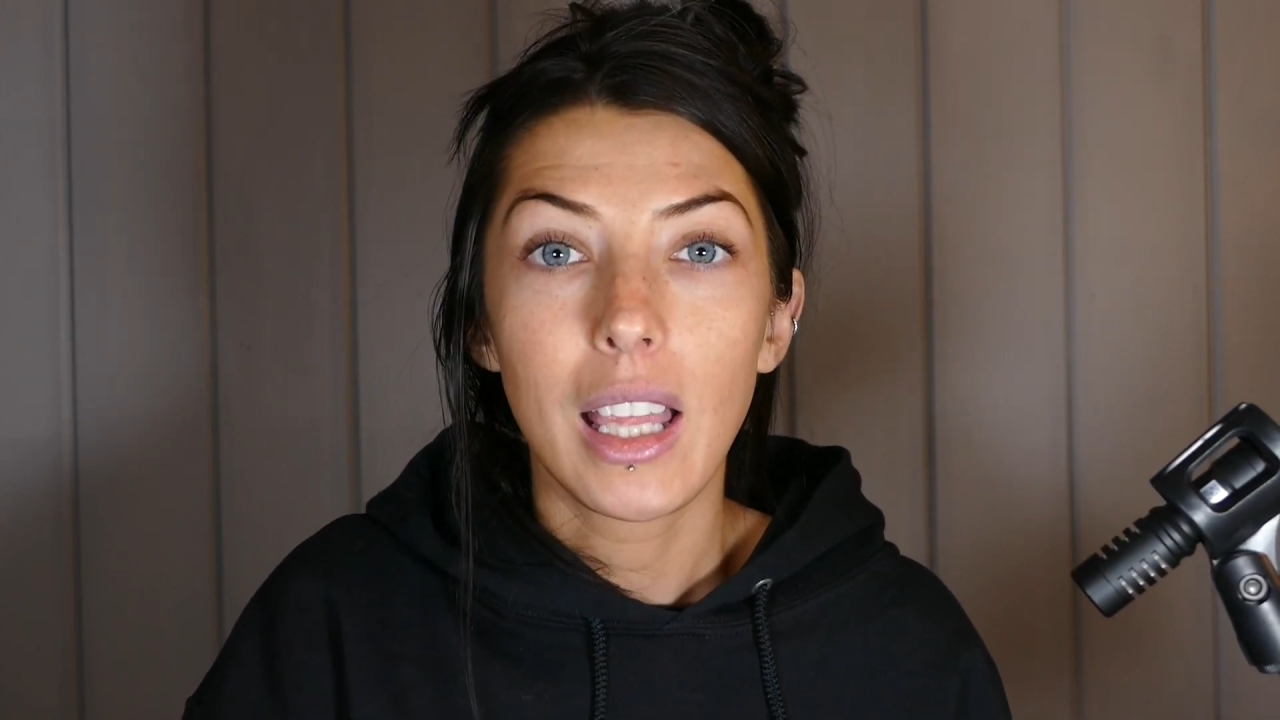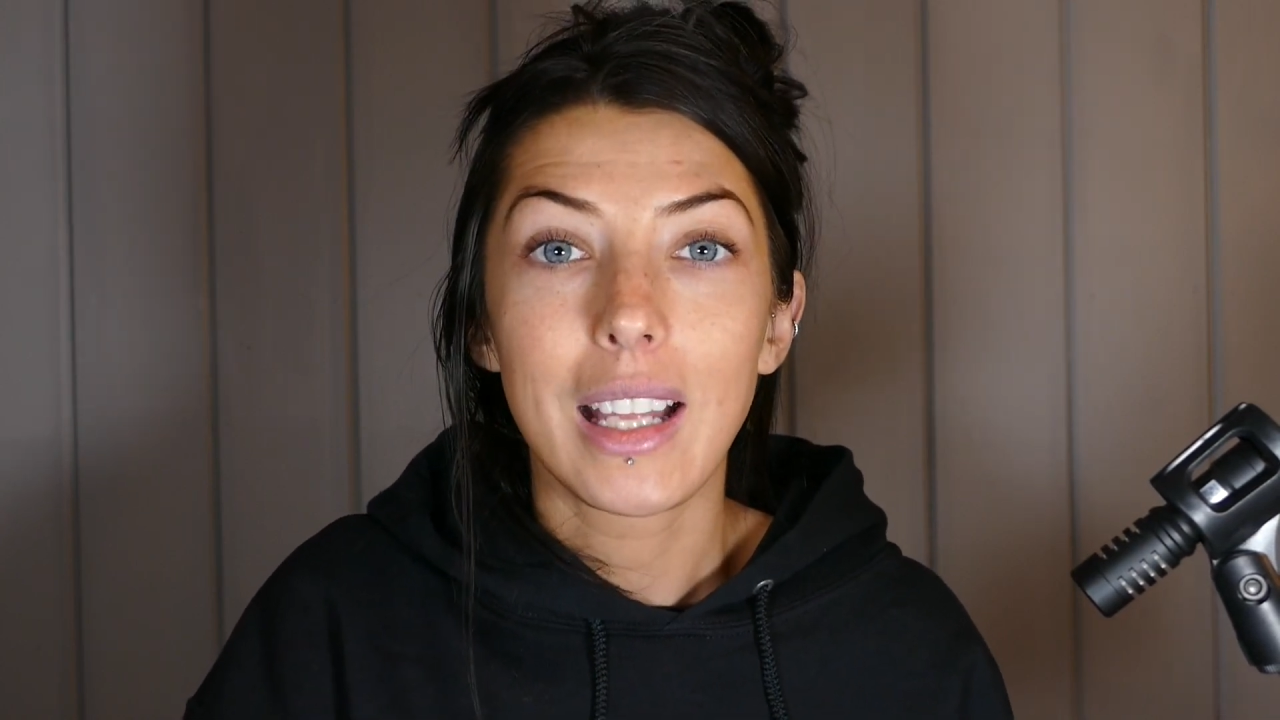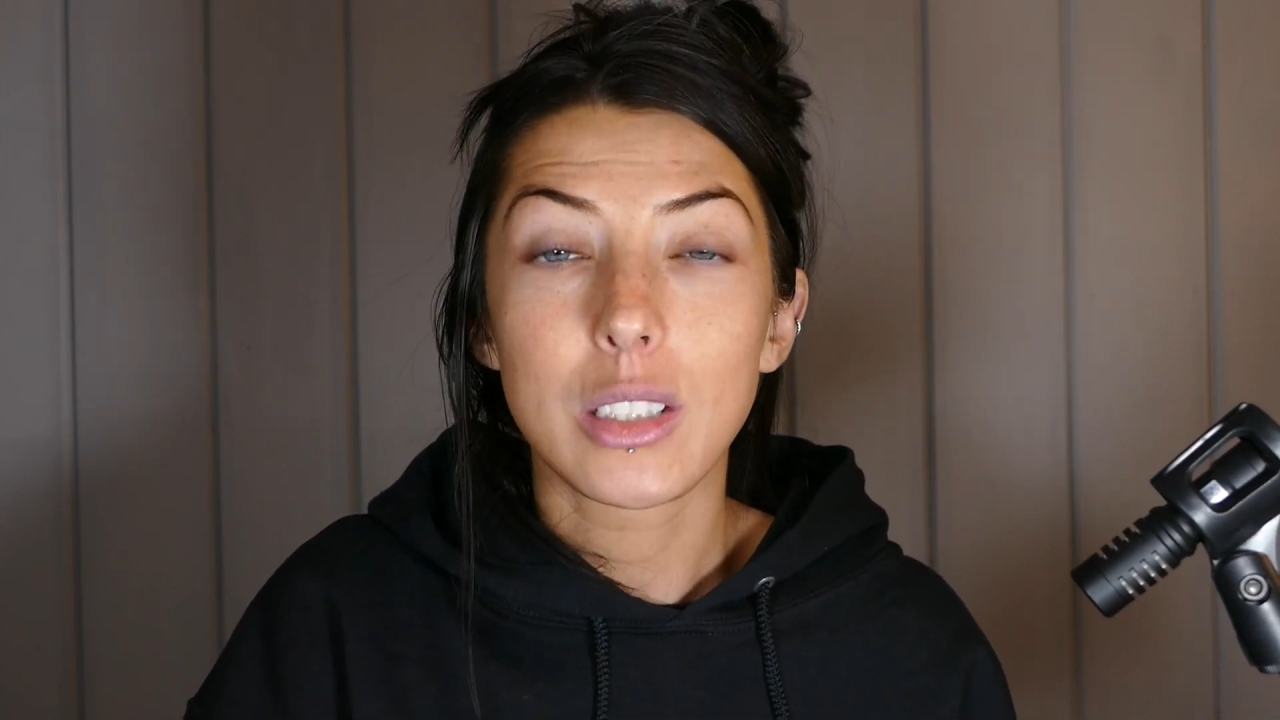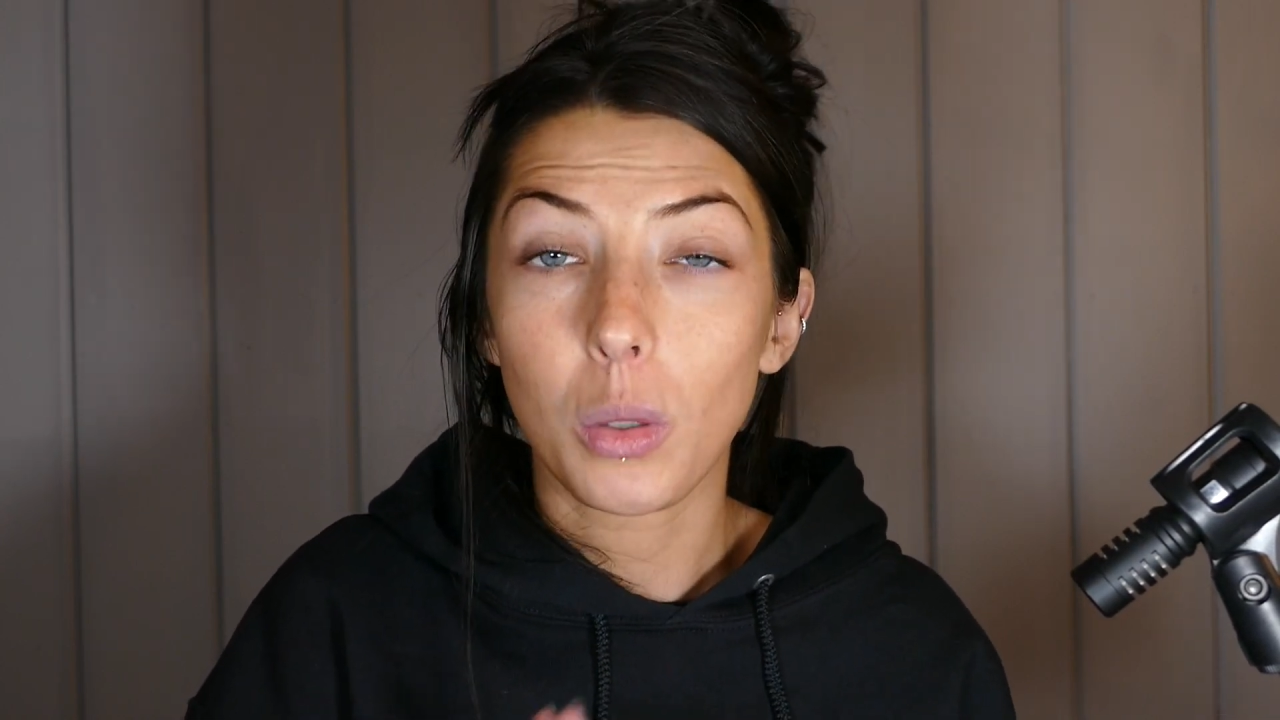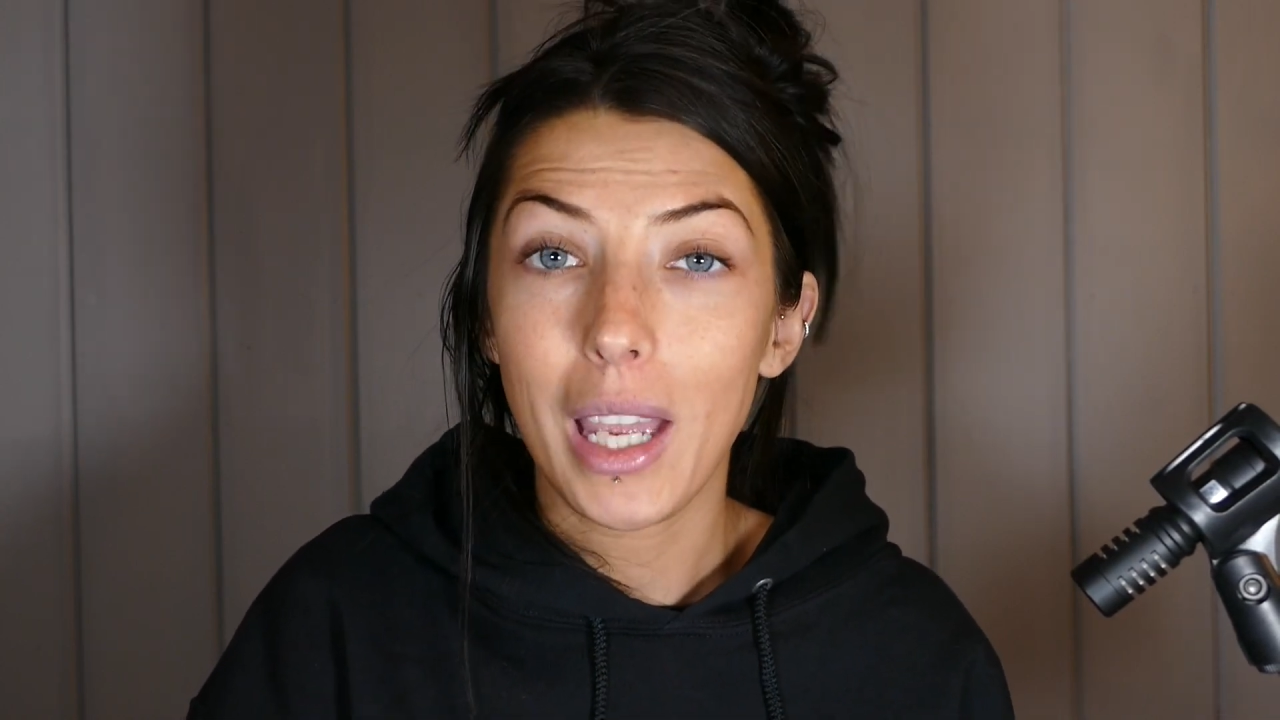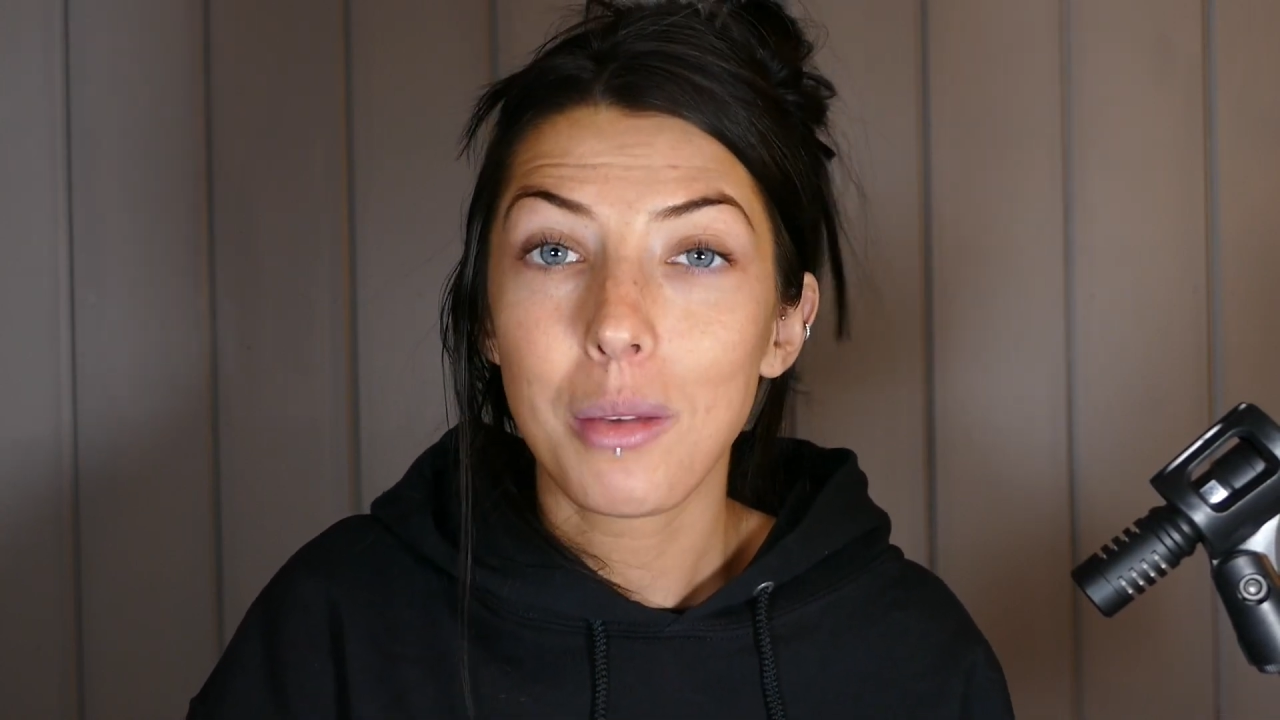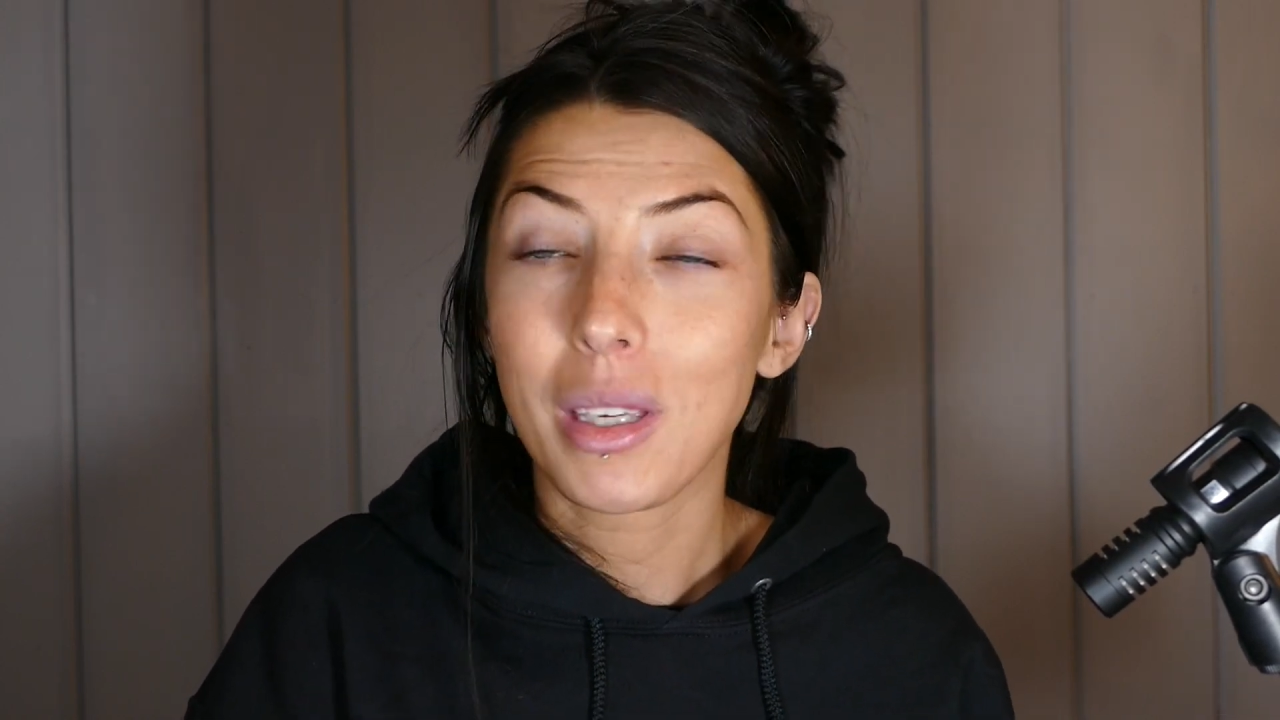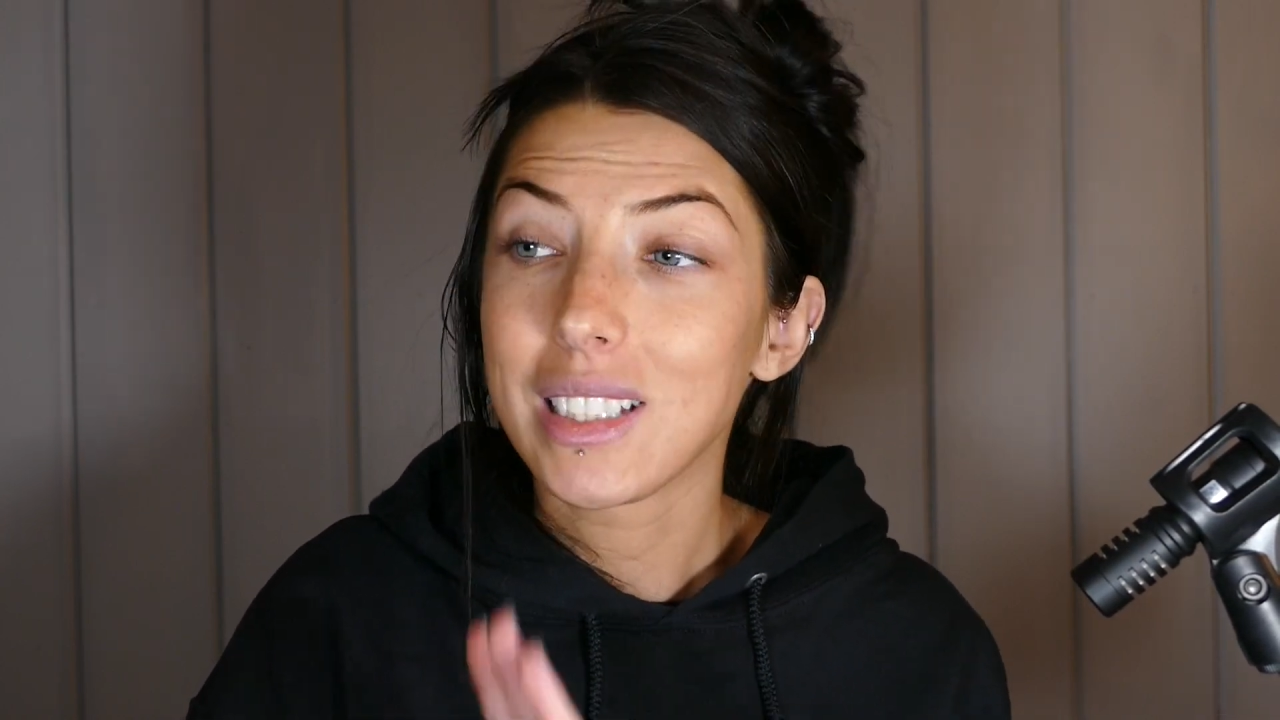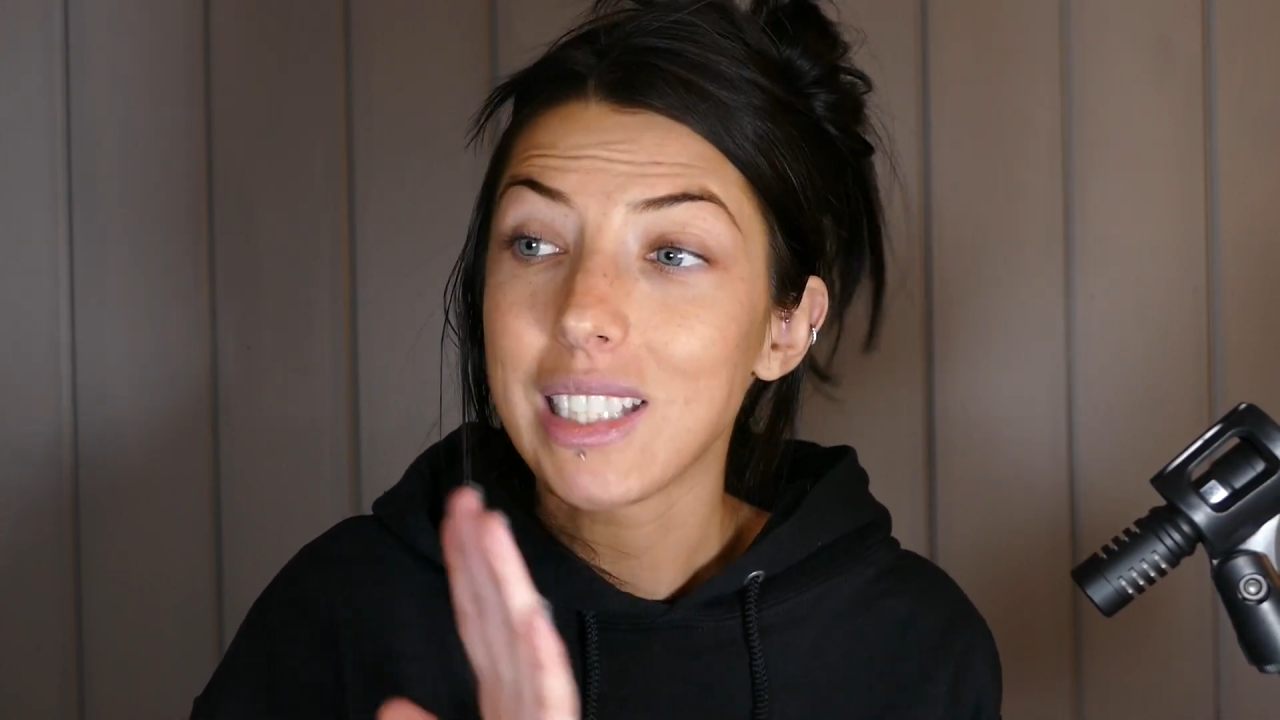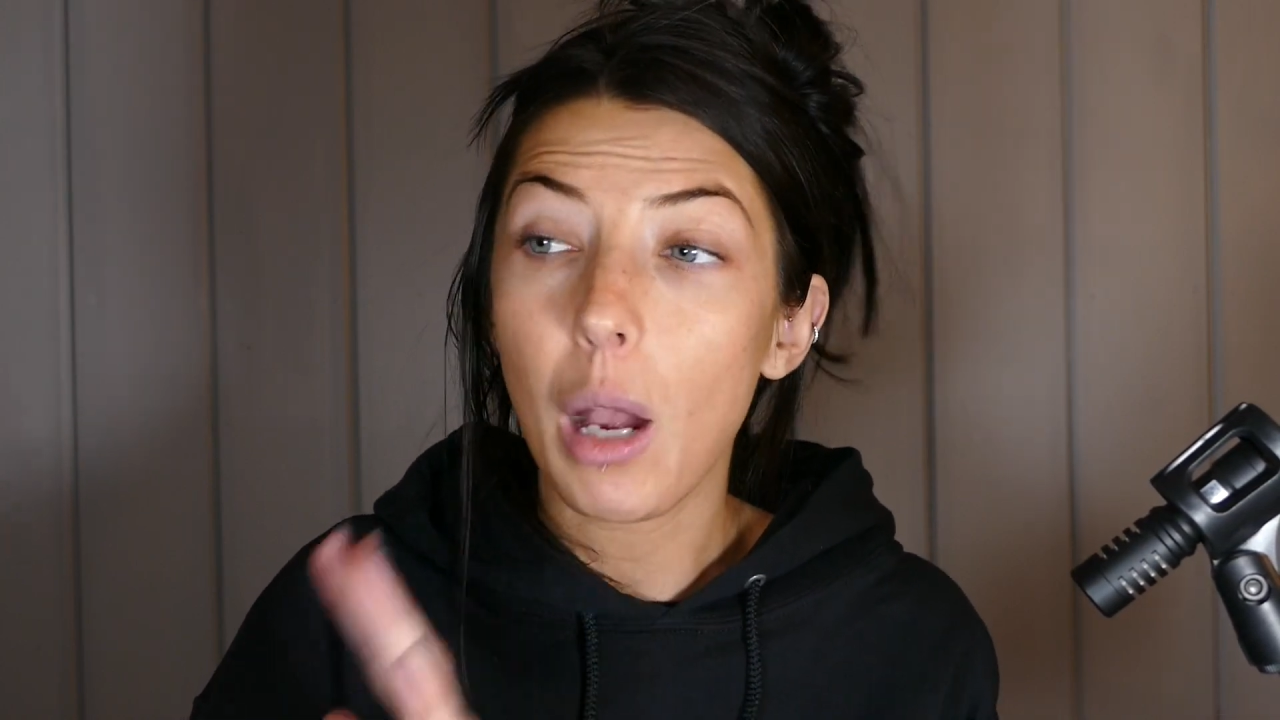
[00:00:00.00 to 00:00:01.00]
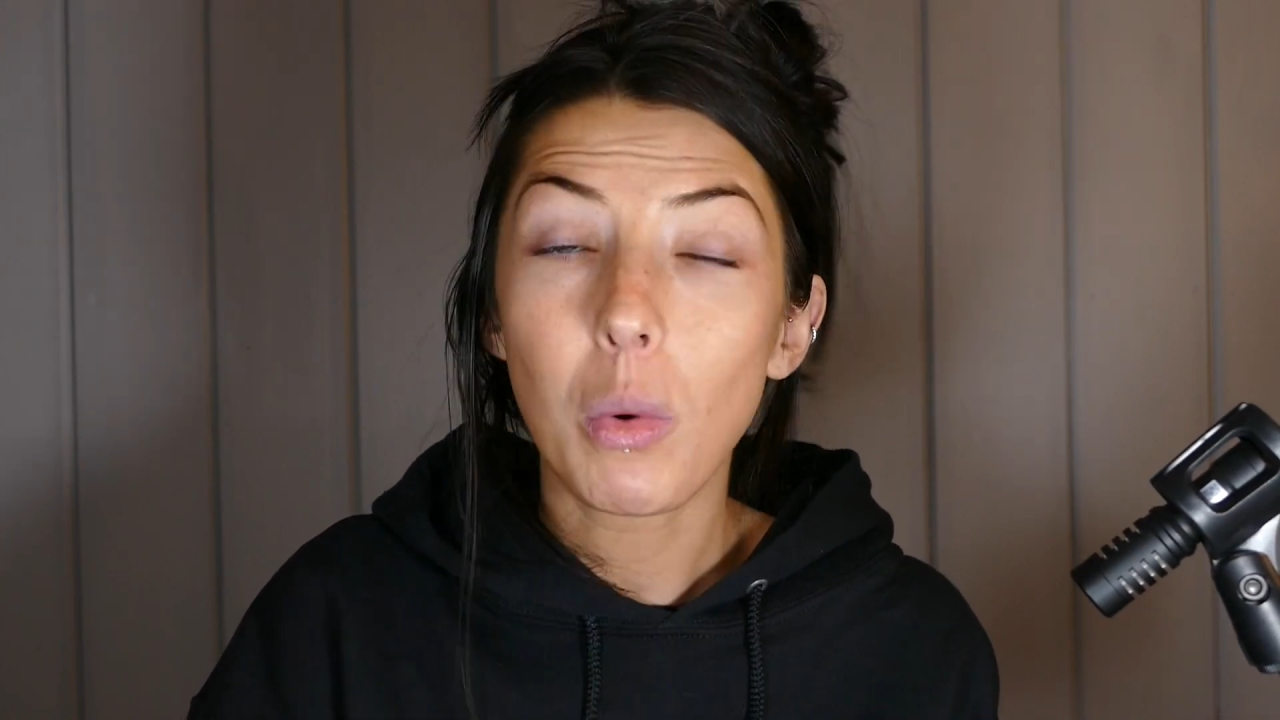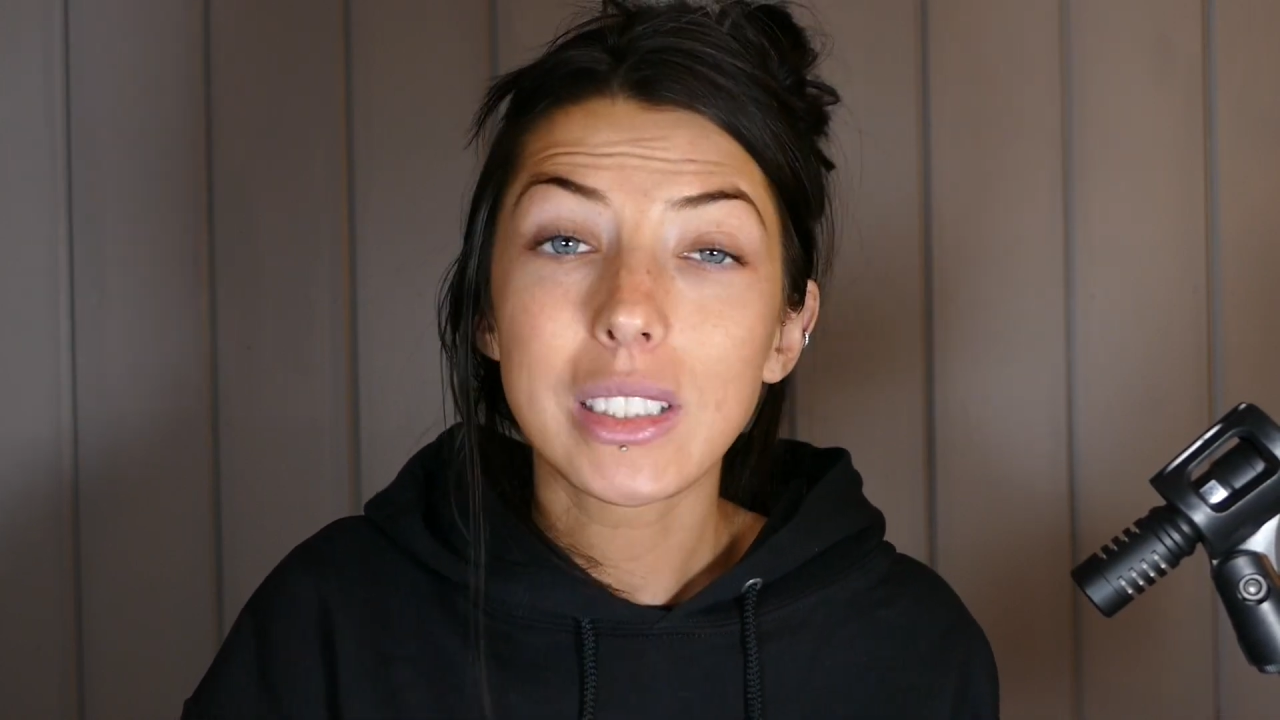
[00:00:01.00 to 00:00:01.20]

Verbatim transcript: it's okay because that